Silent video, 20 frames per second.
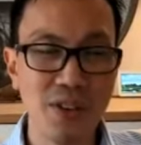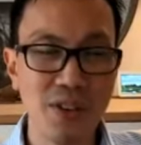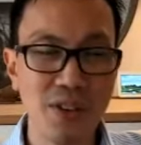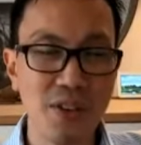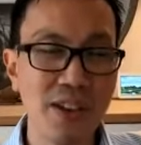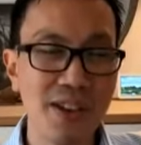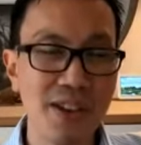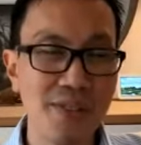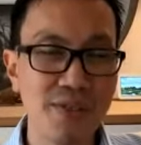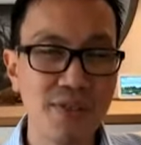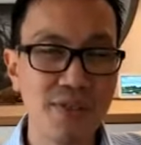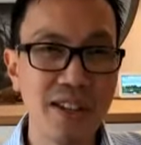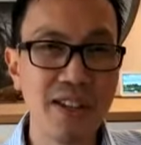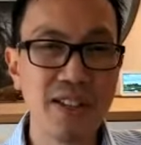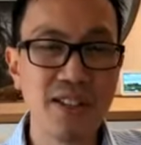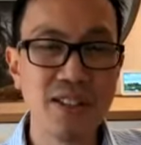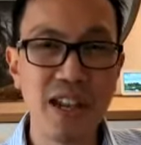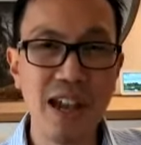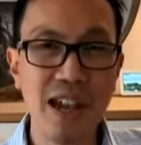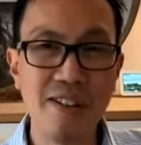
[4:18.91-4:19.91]
If
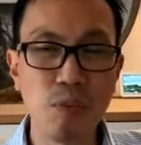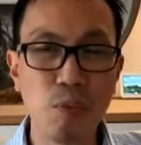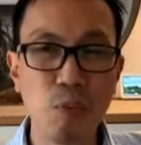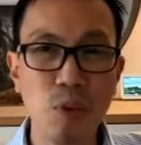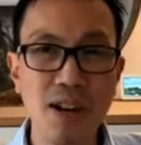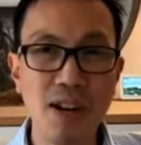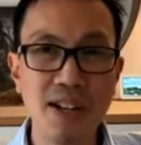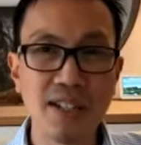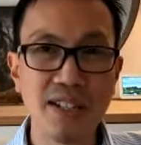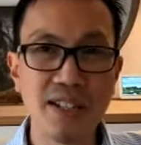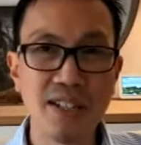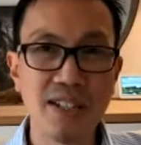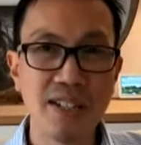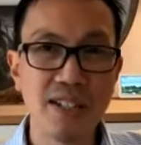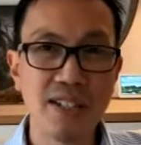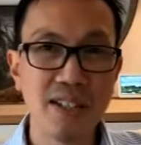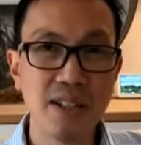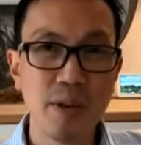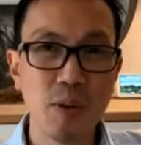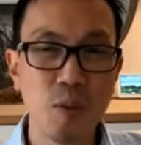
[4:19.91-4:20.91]
things have worked,
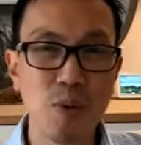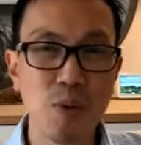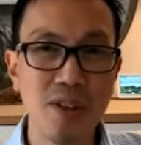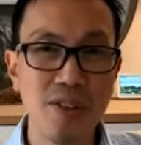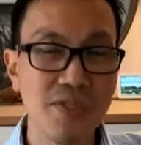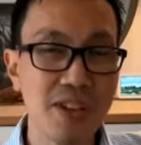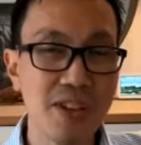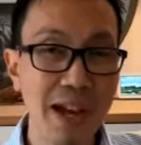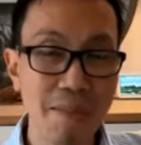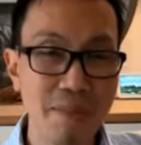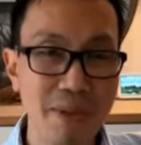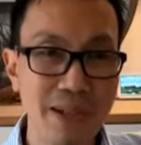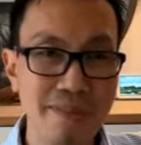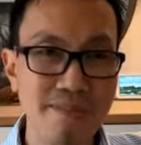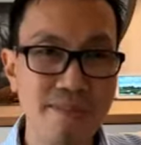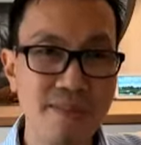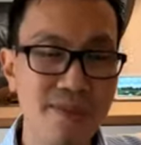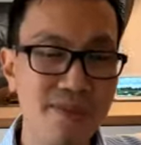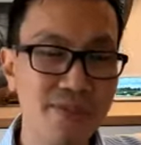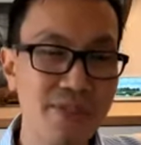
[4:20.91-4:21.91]
we've kept
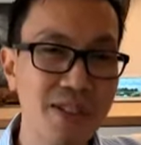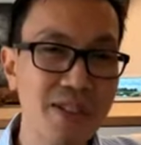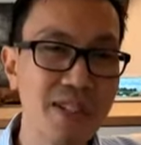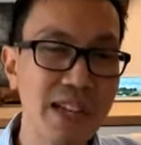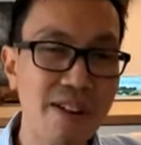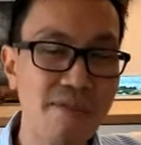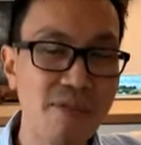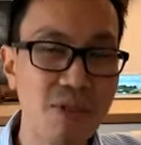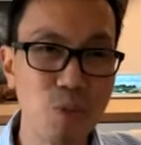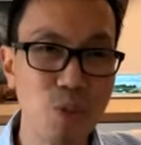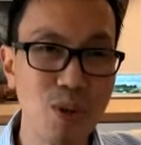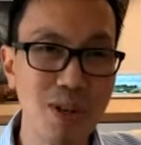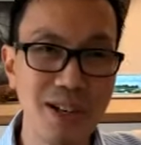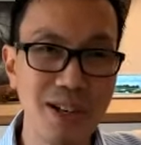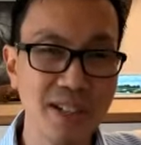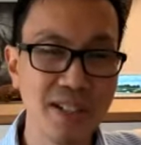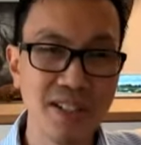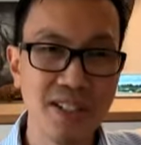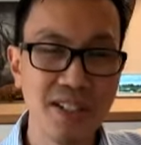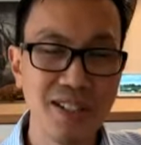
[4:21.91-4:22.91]
them. If things haven't
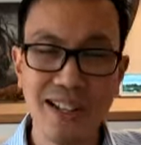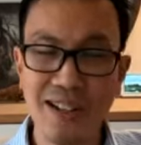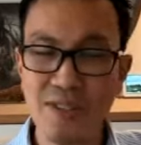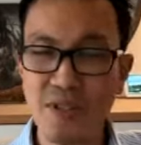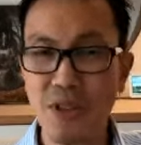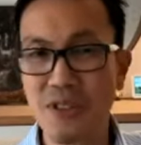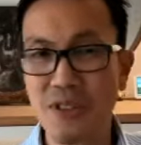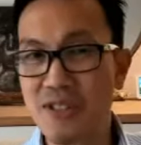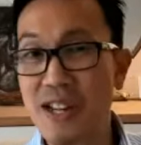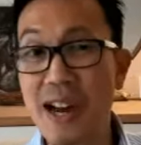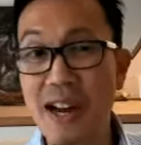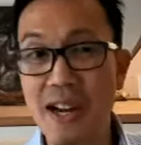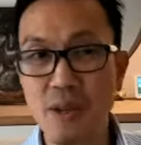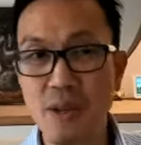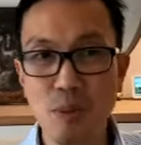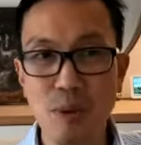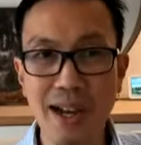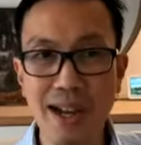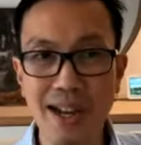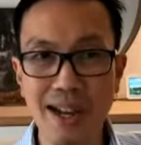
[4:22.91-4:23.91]
worked, they've sort of died
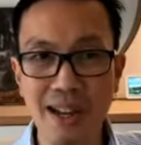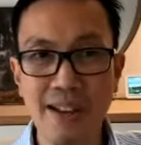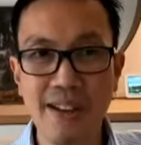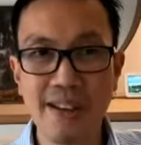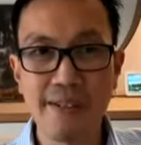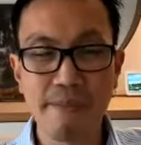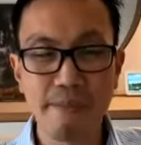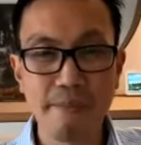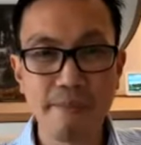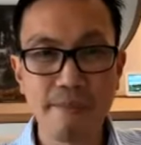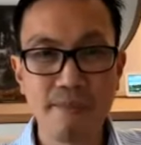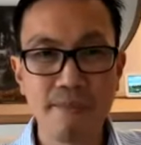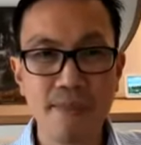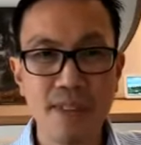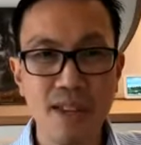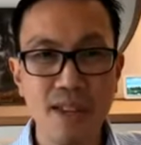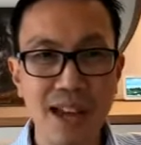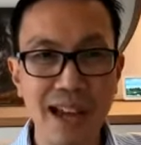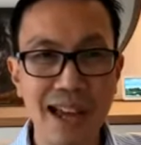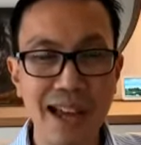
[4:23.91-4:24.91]
away.
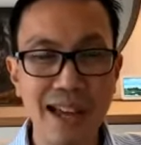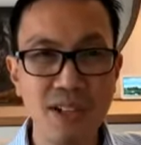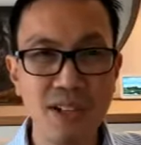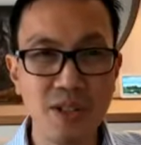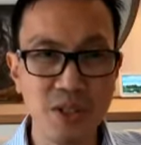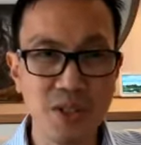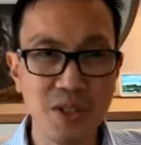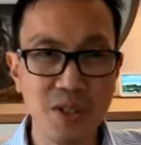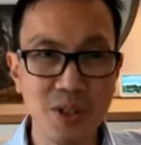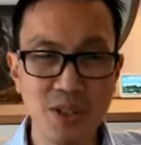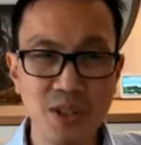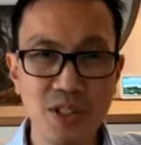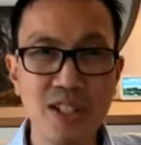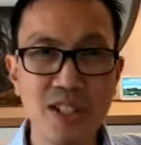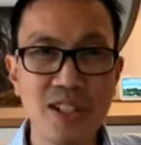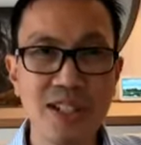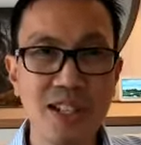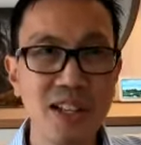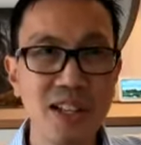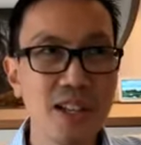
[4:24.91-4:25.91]
And
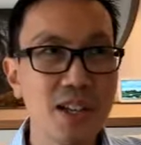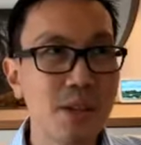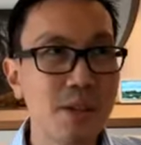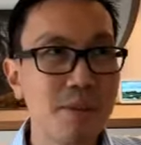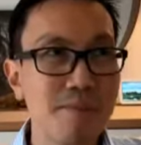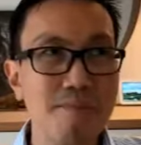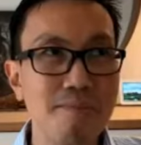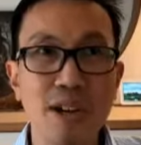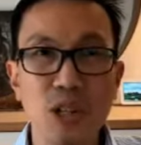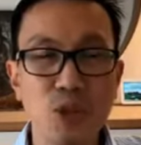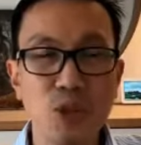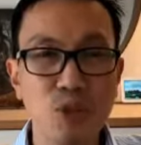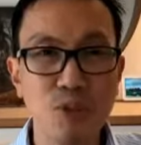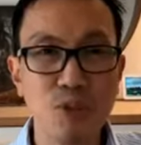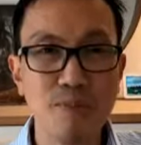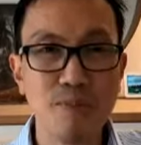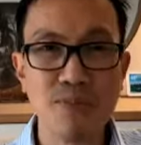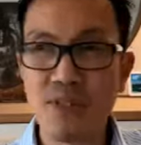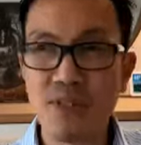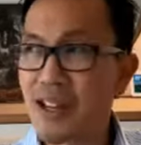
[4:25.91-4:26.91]
suddenly
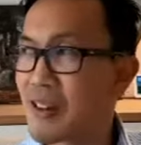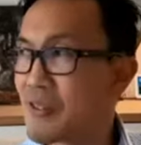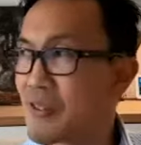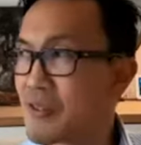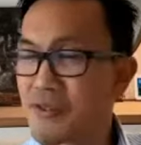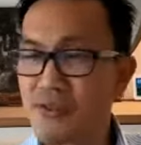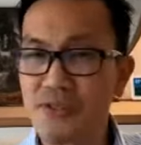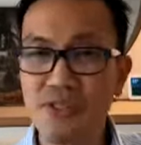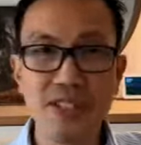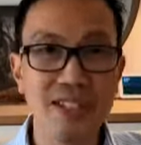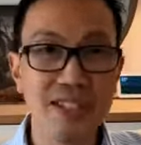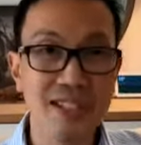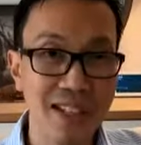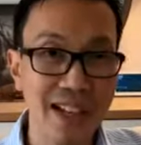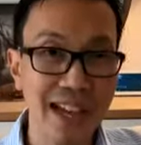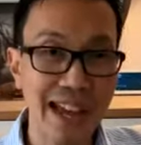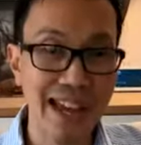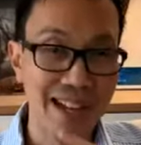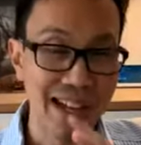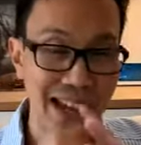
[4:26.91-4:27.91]
mushrooms
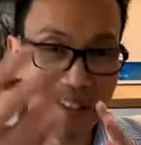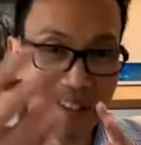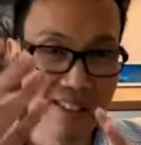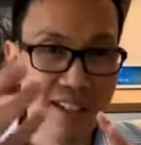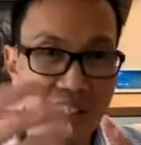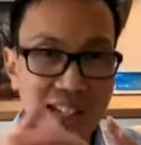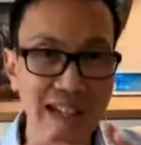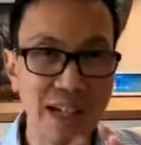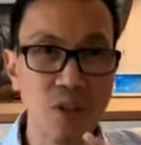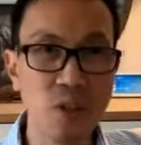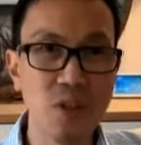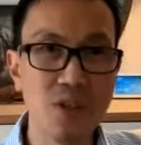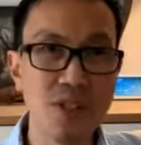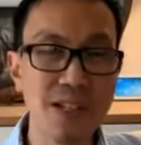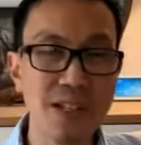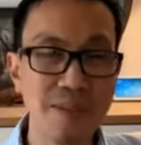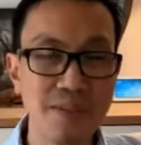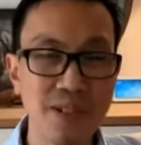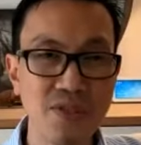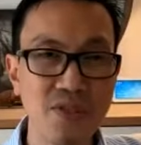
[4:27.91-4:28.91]
and things like
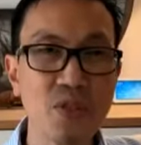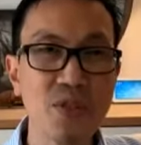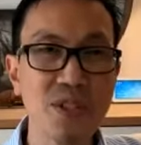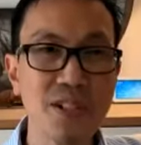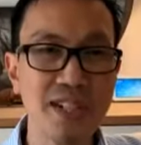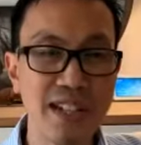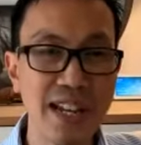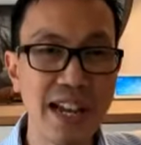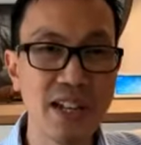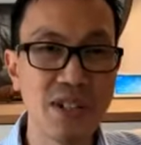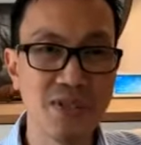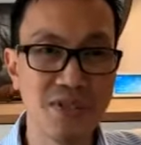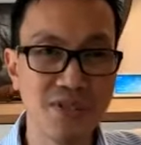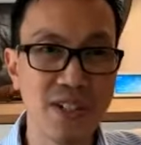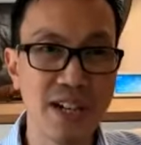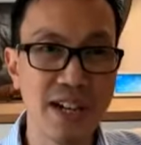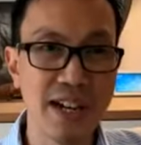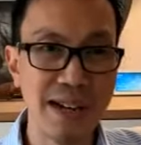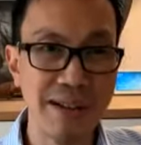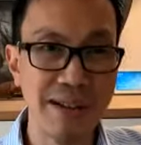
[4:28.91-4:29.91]
Cordyceps have stood the test of
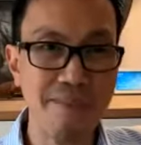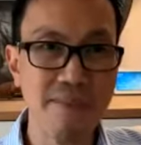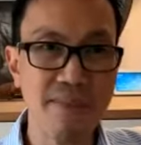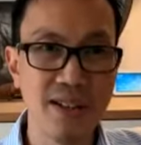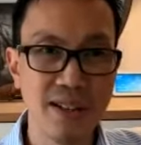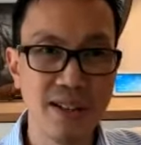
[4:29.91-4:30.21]
time.